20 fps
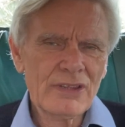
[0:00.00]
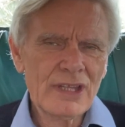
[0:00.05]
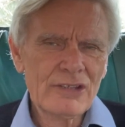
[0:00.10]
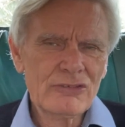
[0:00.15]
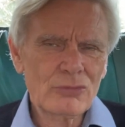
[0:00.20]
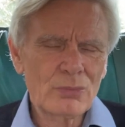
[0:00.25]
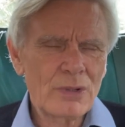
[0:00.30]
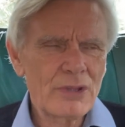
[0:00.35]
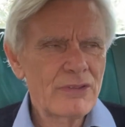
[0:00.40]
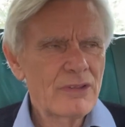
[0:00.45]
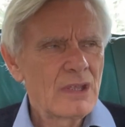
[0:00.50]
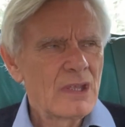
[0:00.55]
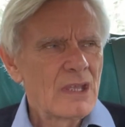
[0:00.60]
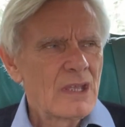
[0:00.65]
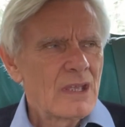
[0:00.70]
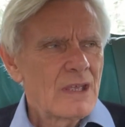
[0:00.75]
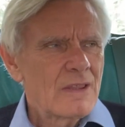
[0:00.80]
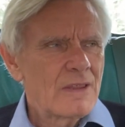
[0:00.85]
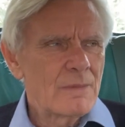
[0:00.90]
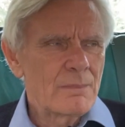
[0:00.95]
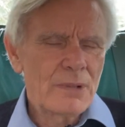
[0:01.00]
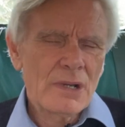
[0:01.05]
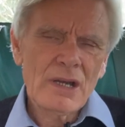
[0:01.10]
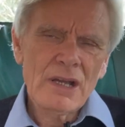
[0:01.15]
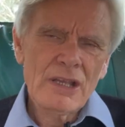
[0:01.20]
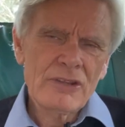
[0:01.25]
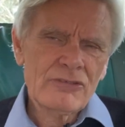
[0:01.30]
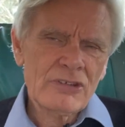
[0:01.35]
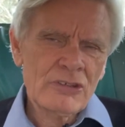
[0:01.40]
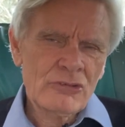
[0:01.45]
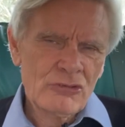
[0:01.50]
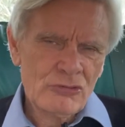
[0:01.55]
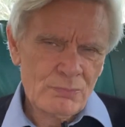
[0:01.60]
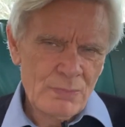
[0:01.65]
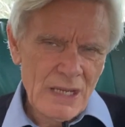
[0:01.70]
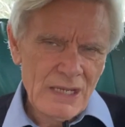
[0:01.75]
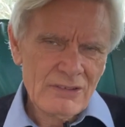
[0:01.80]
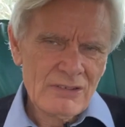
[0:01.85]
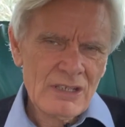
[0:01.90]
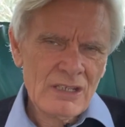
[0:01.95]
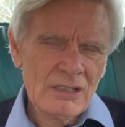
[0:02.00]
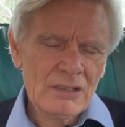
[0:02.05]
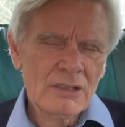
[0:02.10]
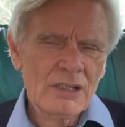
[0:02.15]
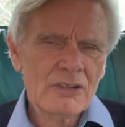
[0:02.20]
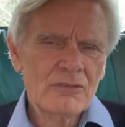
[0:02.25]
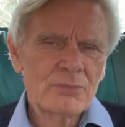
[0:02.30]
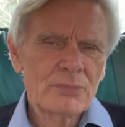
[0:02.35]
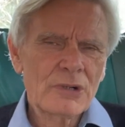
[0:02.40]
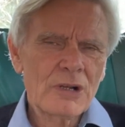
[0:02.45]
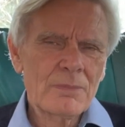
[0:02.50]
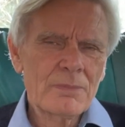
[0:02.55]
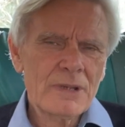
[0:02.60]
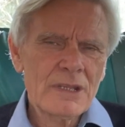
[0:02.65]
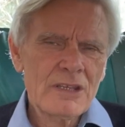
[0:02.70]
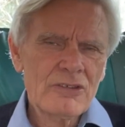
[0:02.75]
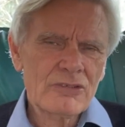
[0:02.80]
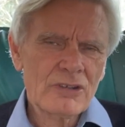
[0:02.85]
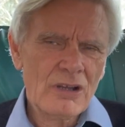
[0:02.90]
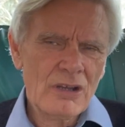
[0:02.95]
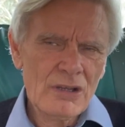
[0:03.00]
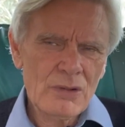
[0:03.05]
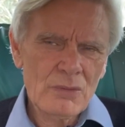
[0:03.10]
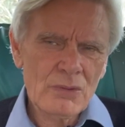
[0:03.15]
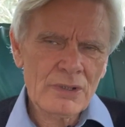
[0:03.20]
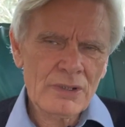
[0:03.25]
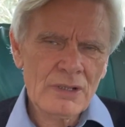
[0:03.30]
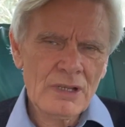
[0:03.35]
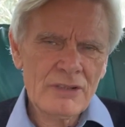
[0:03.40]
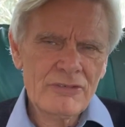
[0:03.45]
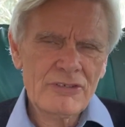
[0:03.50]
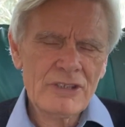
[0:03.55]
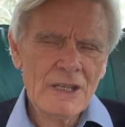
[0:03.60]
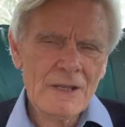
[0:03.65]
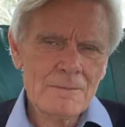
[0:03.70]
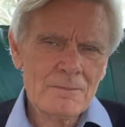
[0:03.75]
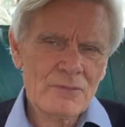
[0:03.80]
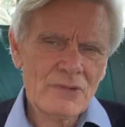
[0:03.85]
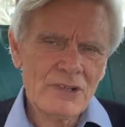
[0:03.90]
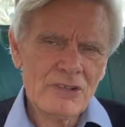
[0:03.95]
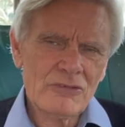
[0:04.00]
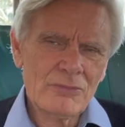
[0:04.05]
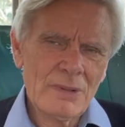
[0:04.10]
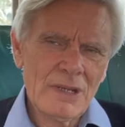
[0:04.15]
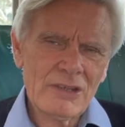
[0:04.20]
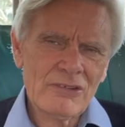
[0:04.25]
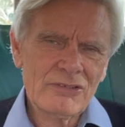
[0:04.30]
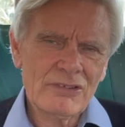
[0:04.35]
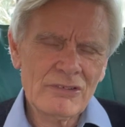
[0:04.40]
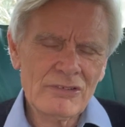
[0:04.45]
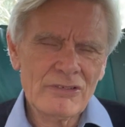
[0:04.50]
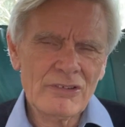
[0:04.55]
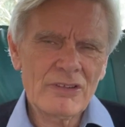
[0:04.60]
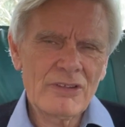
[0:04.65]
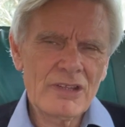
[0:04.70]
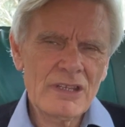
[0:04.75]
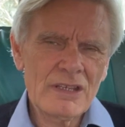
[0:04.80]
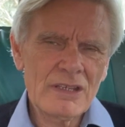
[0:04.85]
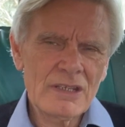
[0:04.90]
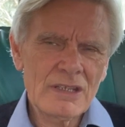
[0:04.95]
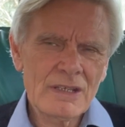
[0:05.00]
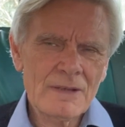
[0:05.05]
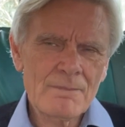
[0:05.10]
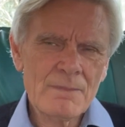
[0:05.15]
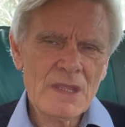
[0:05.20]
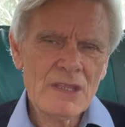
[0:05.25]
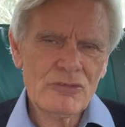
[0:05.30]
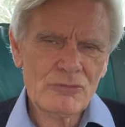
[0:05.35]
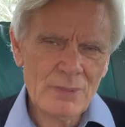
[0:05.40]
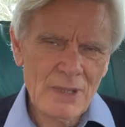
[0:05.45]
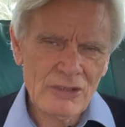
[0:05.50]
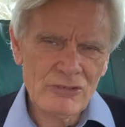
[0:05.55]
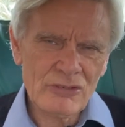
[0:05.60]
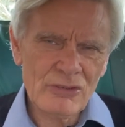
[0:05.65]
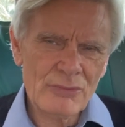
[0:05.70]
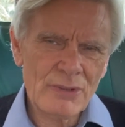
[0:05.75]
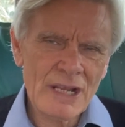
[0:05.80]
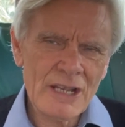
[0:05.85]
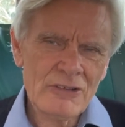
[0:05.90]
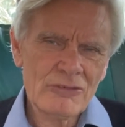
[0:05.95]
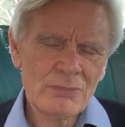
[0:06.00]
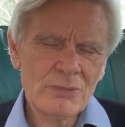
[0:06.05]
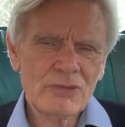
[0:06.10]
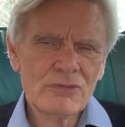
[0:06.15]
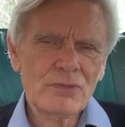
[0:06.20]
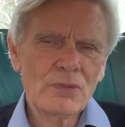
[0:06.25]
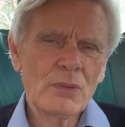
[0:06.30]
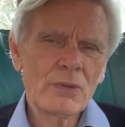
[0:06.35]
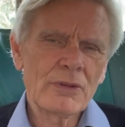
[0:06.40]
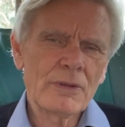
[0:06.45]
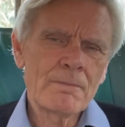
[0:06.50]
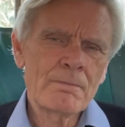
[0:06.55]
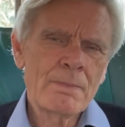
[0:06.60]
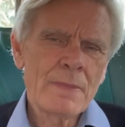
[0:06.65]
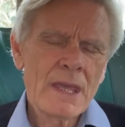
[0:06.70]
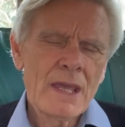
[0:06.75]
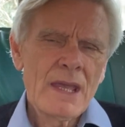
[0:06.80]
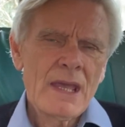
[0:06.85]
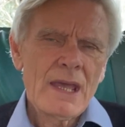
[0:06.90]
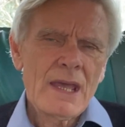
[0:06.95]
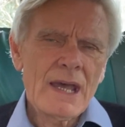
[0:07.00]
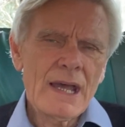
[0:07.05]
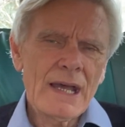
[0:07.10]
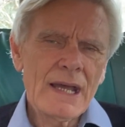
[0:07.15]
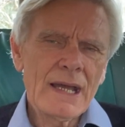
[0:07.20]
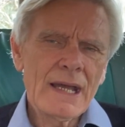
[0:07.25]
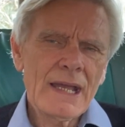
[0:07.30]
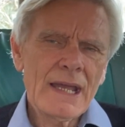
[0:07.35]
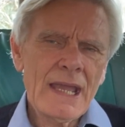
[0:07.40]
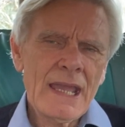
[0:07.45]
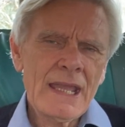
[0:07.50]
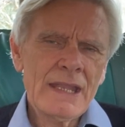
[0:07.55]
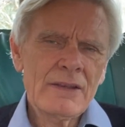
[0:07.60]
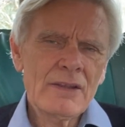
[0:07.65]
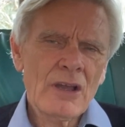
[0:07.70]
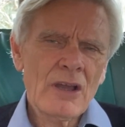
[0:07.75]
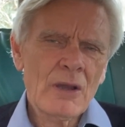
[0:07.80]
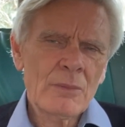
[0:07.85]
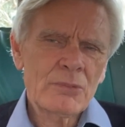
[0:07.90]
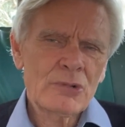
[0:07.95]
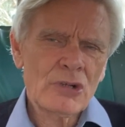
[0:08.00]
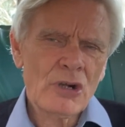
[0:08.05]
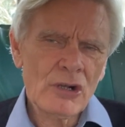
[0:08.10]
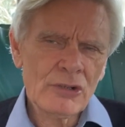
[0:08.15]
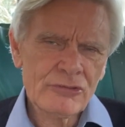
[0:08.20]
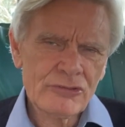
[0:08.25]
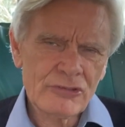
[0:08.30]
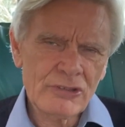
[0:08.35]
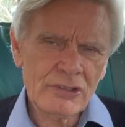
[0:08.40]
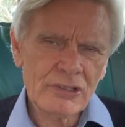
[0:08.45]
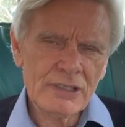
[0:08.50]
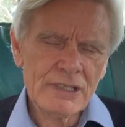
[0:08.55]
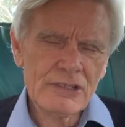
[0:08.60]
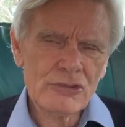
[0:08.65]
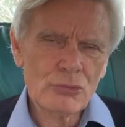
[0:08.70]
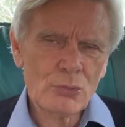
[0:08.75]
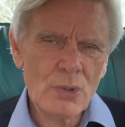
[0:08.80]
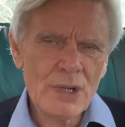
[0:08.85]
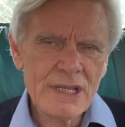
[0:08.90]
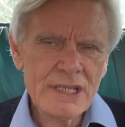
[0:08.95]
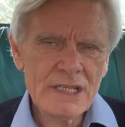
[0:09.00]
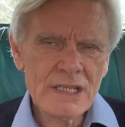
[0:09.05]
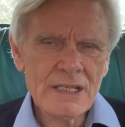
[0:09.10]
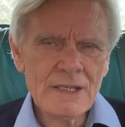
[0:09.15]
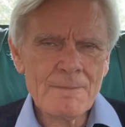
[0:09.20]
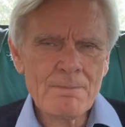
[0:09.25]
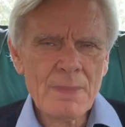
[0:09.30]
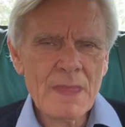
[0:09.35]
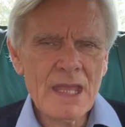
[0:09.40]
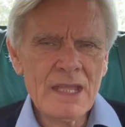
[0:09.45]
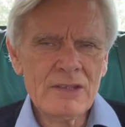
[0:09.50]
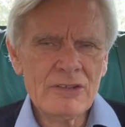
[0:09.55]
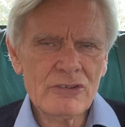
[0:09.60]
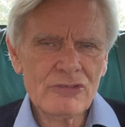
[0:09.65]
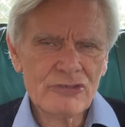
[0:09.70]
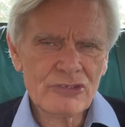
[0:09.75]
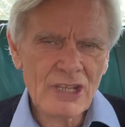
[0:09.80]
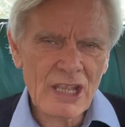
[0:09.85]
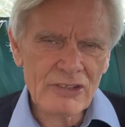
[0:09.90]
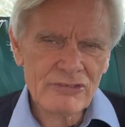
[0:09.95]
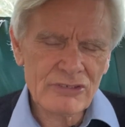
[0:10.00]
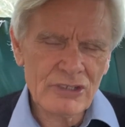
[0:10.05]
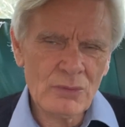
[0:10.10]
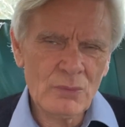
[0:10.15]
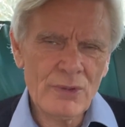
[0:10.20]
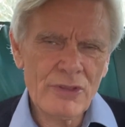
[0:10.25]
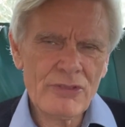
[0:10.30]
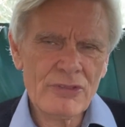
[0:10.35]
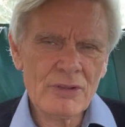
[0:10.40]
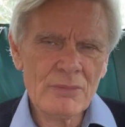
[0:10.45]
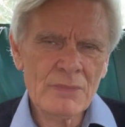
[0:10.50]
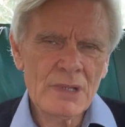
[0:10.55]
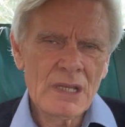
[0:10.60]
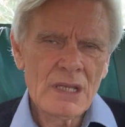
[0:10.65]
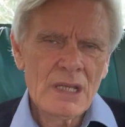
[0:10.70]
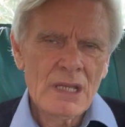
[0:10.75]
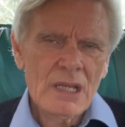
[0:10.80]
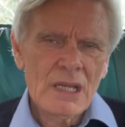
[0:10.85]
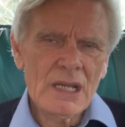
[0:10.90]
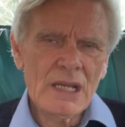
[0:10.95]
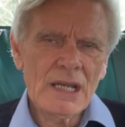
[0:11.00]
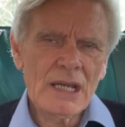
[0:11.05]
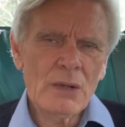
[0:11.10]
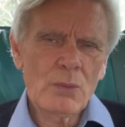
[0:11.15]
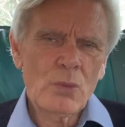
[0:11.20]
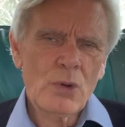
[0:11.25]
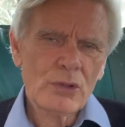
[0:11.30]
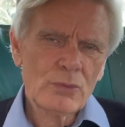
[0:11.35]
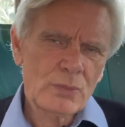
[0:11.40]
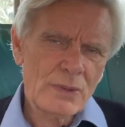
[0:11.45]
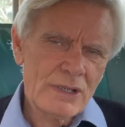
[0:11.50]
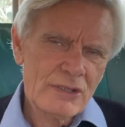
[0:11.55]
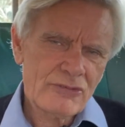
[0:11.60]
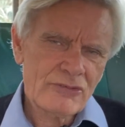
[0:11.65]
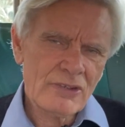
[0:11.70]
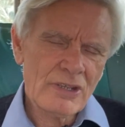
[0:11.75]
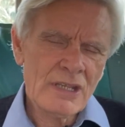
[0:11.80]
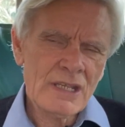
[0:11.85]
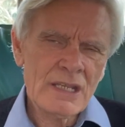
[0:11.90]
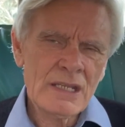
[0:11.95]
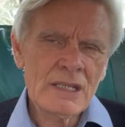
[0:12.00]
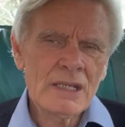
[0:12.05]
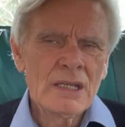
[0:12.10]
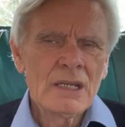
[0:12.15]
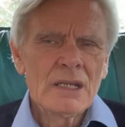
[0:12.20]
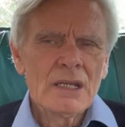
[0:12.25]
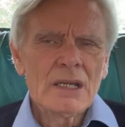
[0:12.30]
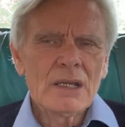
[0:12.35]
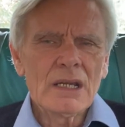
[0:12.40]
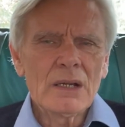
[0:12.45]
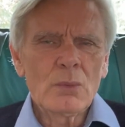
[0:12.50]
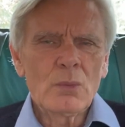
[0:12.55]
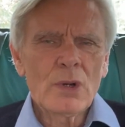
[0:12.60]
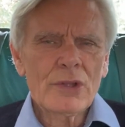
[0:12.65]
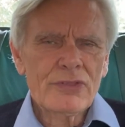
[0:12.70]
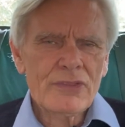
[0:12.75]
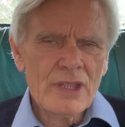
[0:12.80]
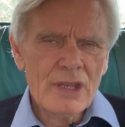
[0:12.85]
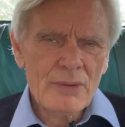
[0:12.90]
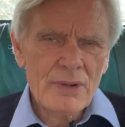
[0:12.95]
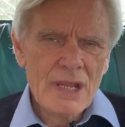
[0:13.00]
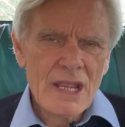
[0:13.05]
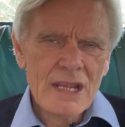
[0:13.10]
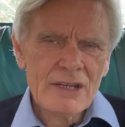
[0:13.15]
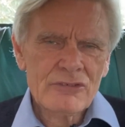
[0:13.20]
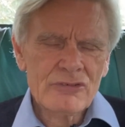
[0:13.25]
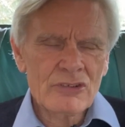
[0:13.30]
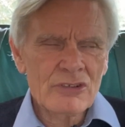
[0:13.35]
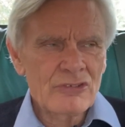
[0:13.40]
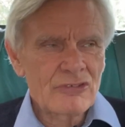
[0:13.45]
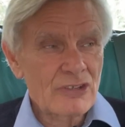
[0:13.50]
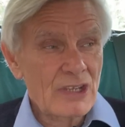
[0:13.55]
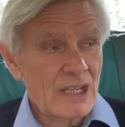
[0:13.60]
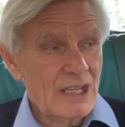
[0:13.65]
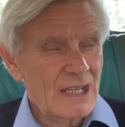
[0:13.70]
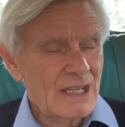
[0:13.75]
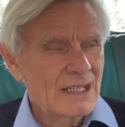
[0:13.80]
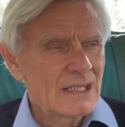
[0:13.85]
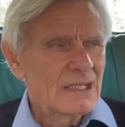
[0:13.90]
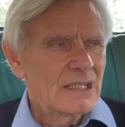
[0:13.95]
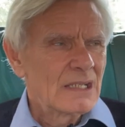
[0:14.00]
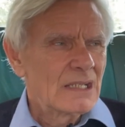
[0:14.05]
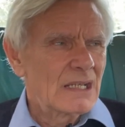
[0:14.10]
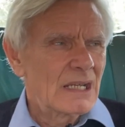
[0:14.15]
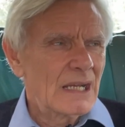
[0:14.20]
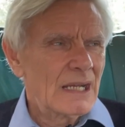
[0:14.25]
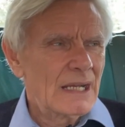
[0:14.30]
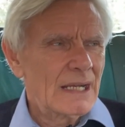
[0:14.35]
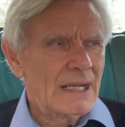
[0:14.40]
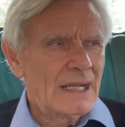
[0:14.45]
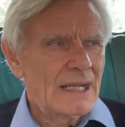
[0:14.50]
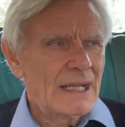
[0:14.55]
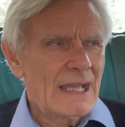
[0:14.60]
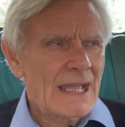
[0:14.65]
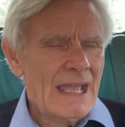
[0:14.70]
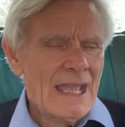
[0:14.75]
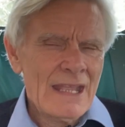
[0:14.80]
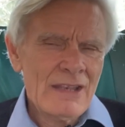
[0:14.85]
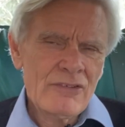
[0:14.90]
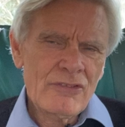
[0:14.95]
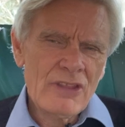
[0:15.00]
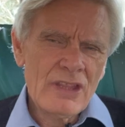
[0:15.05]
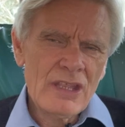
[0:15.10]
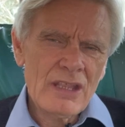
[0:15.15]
That's with the buyers inspecting a lot of properties. I organise the open for inspections and the inspection arrangements for them, and I'm constantly tweaking and discussing with them what we're seeing, what their reactions are, and